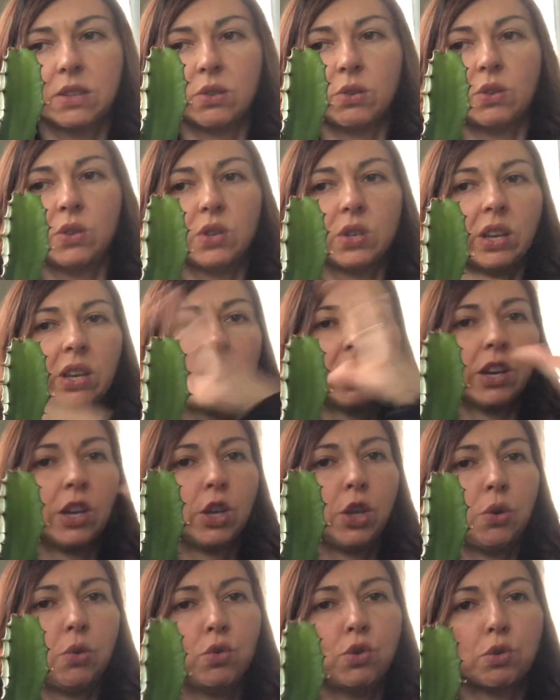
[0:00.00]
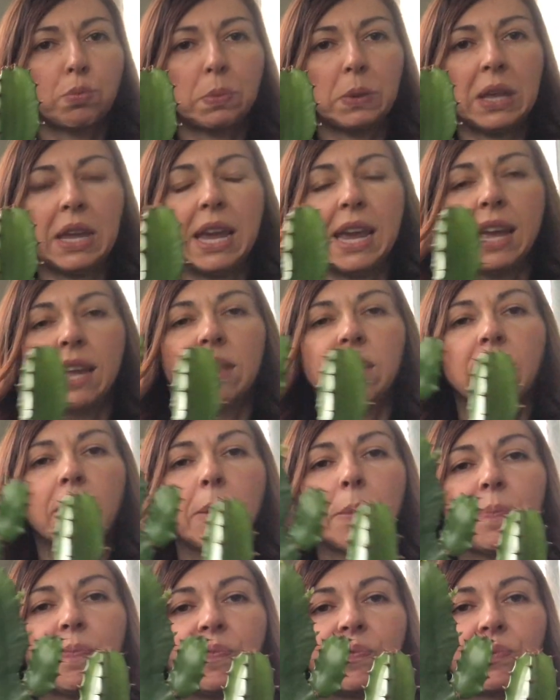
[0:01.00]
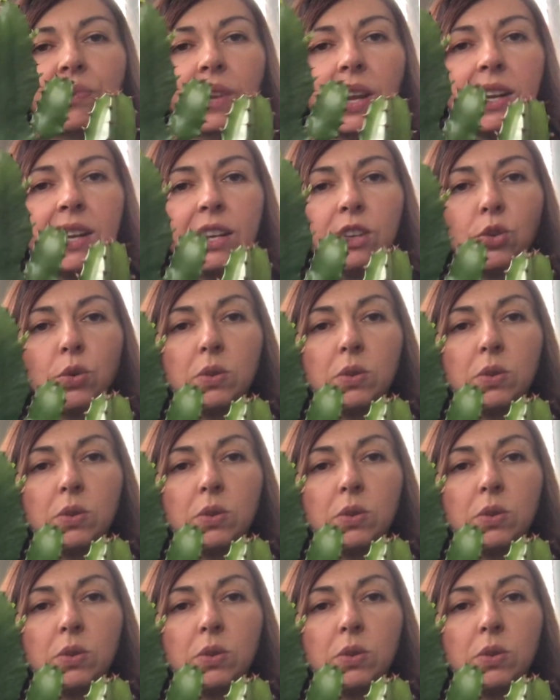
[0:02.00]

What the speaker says: So it's like a huge plant. And I